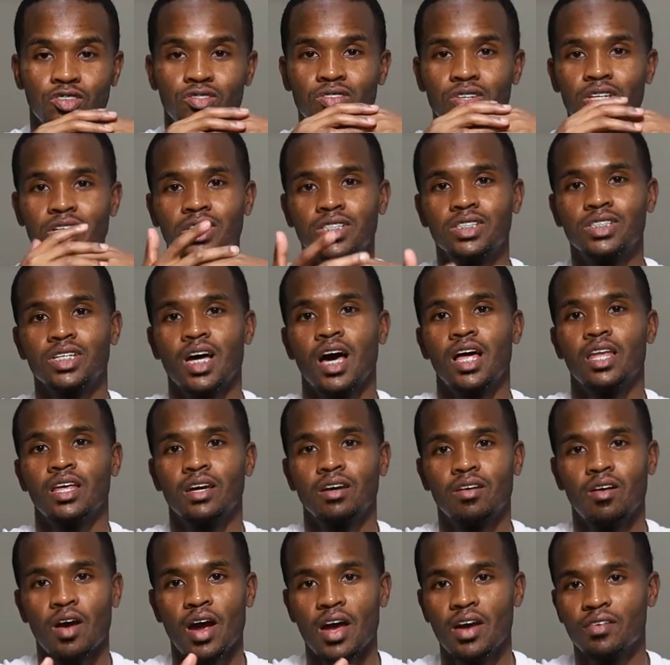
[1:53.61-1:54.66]
You can get
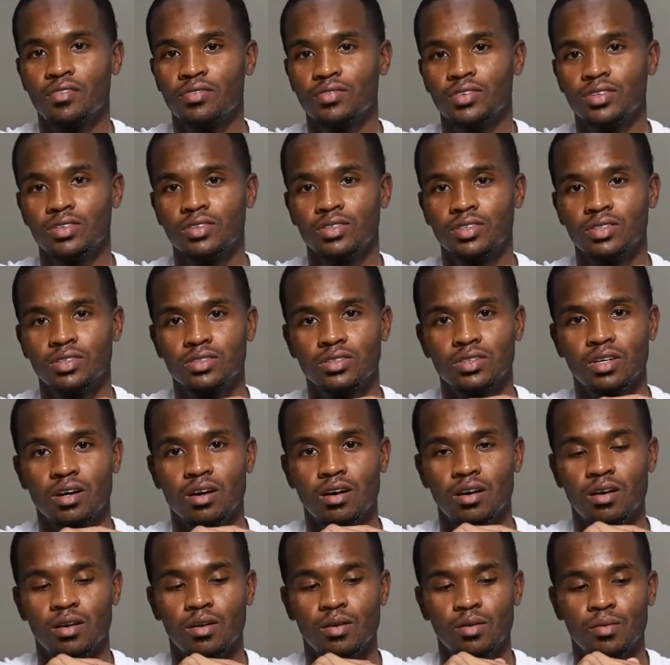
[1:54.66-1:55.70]
solid graphics.
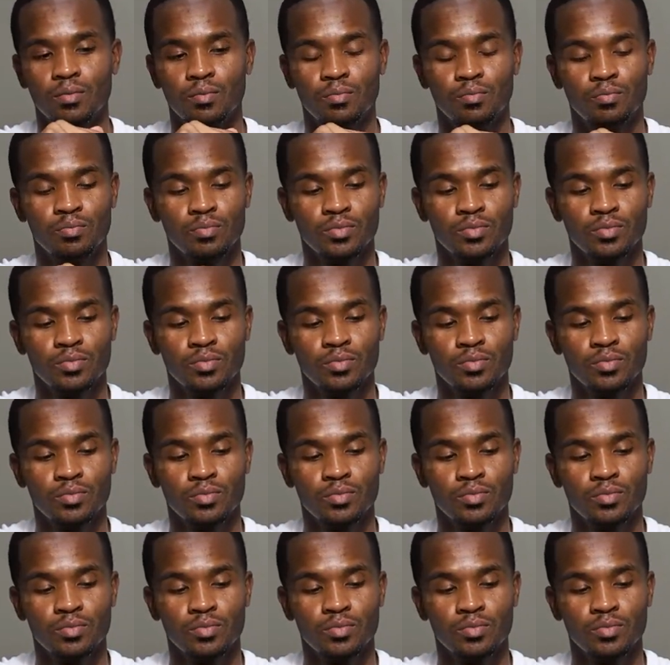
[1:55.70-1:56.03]
Um,